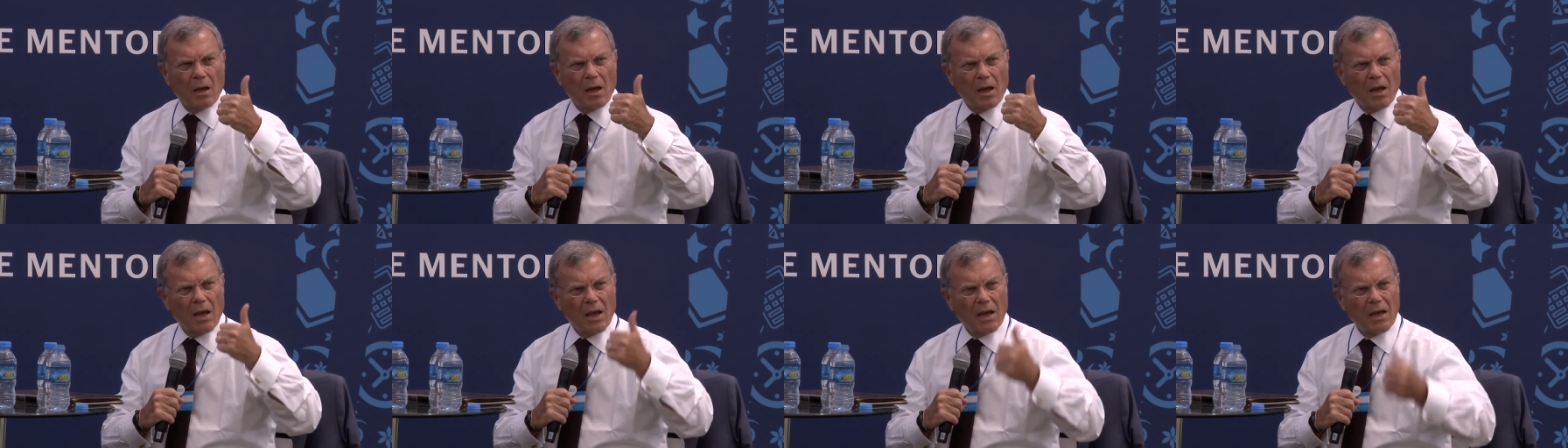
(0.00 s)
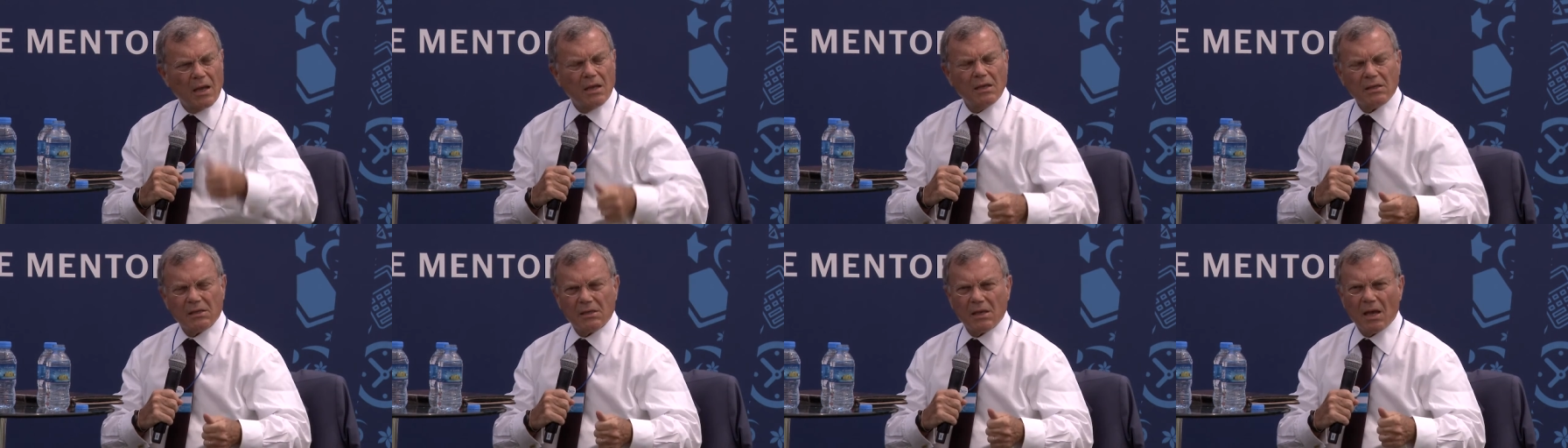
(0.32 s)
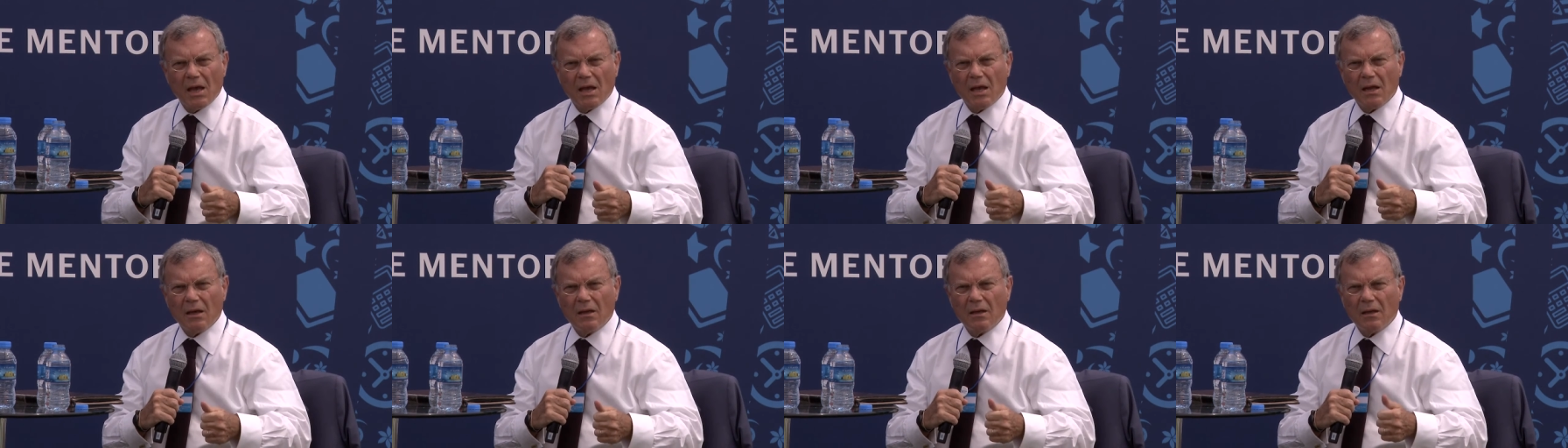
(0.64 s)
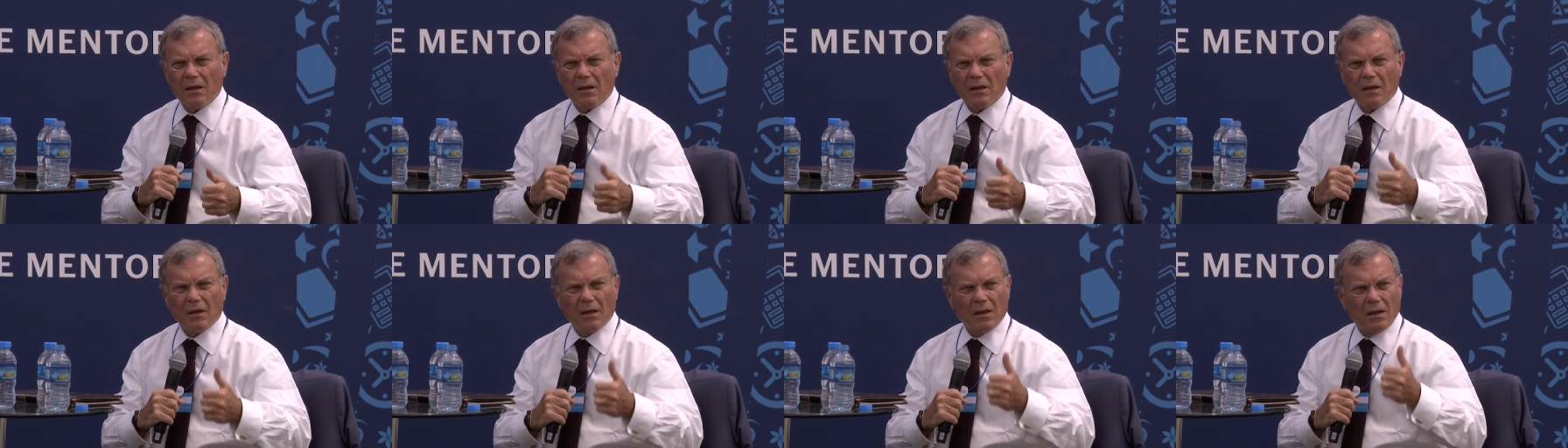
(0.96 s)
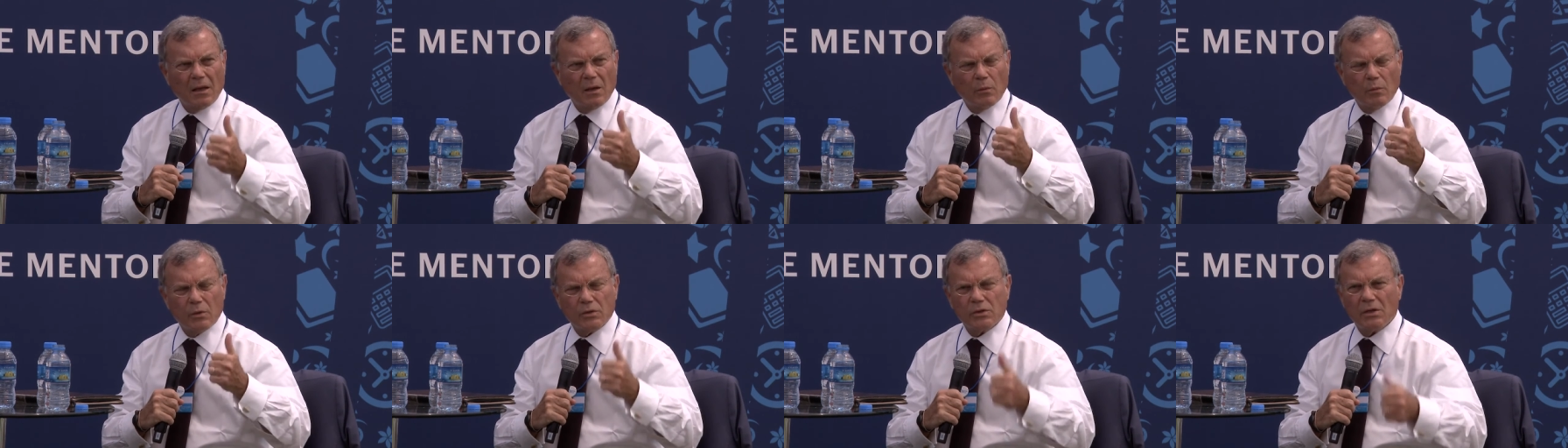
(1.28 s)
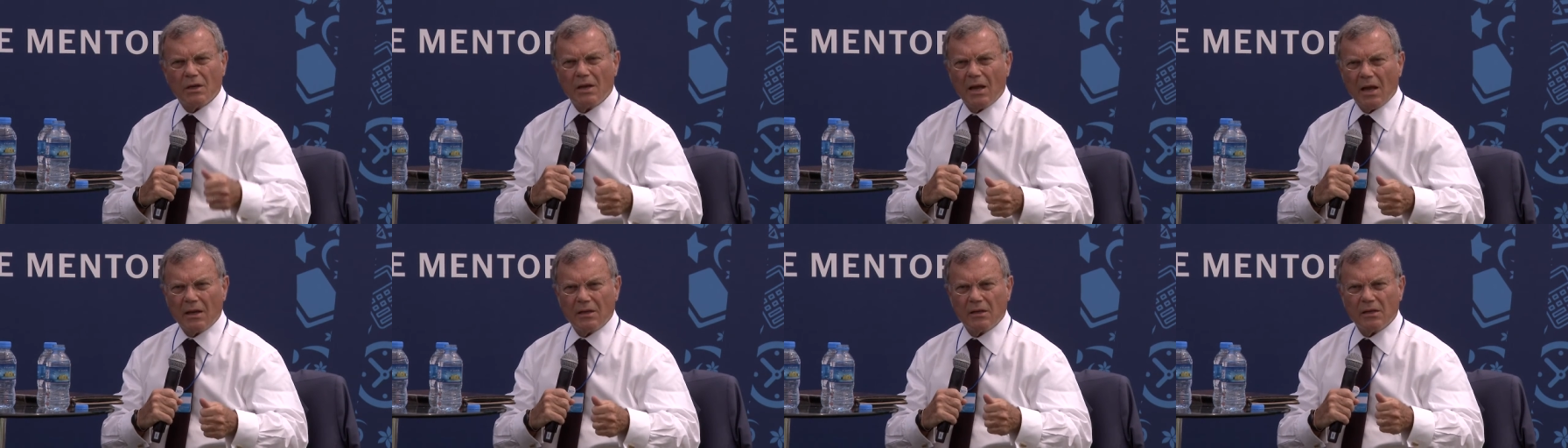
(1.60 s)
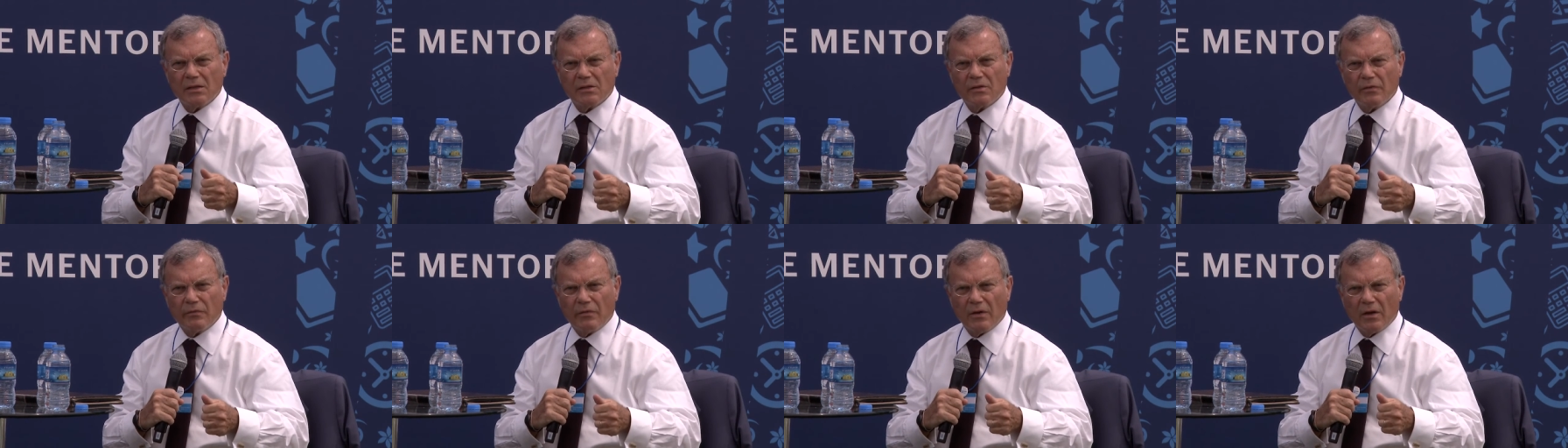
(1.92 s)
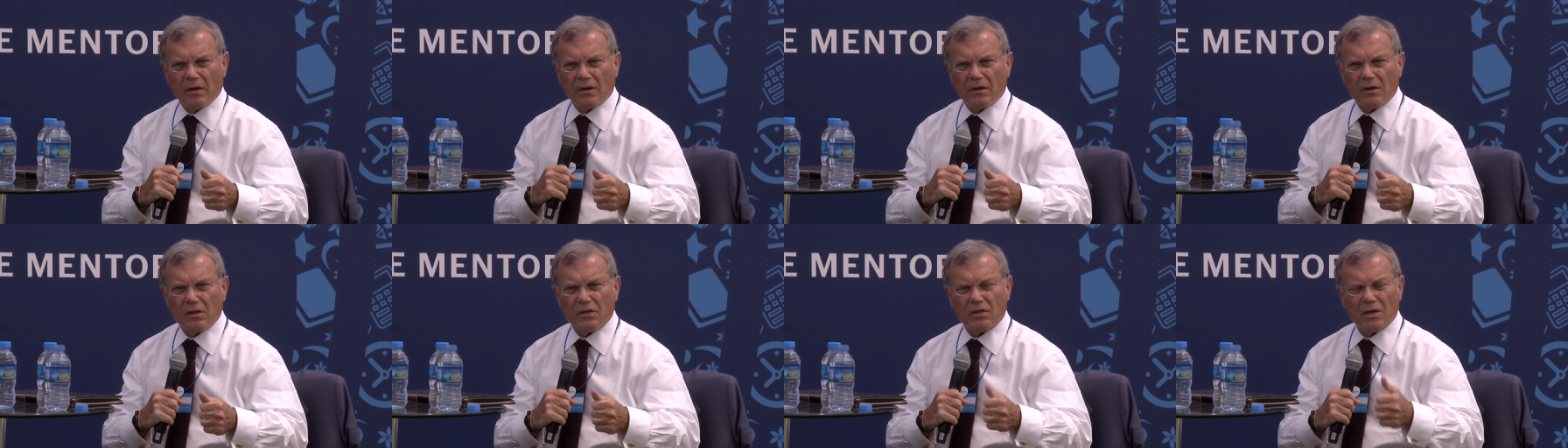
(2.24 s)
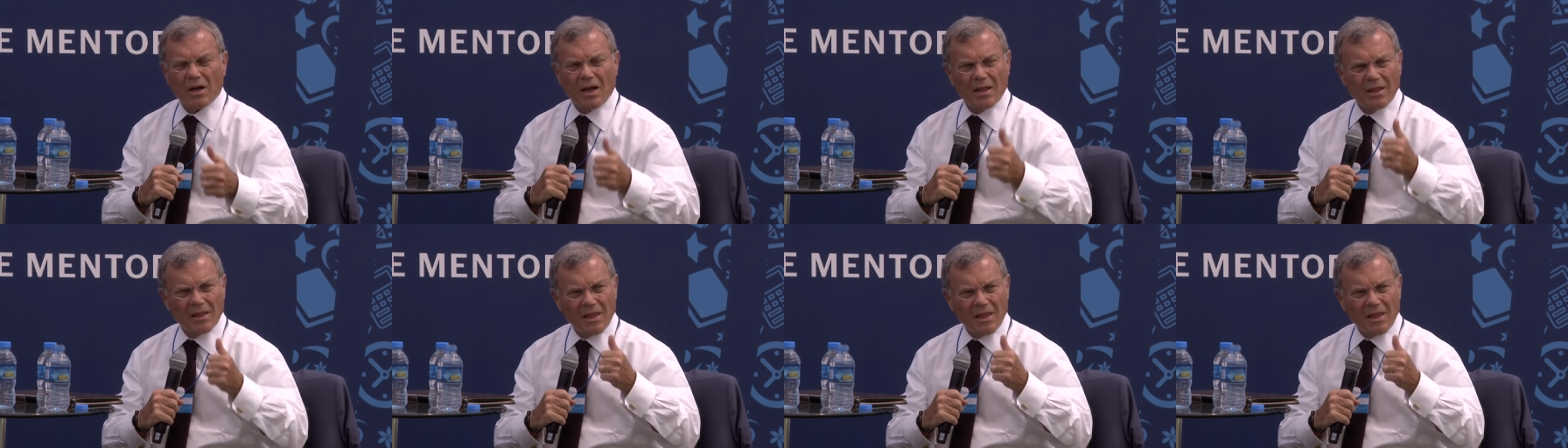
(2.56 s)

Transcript: He said it was a net disadvantage.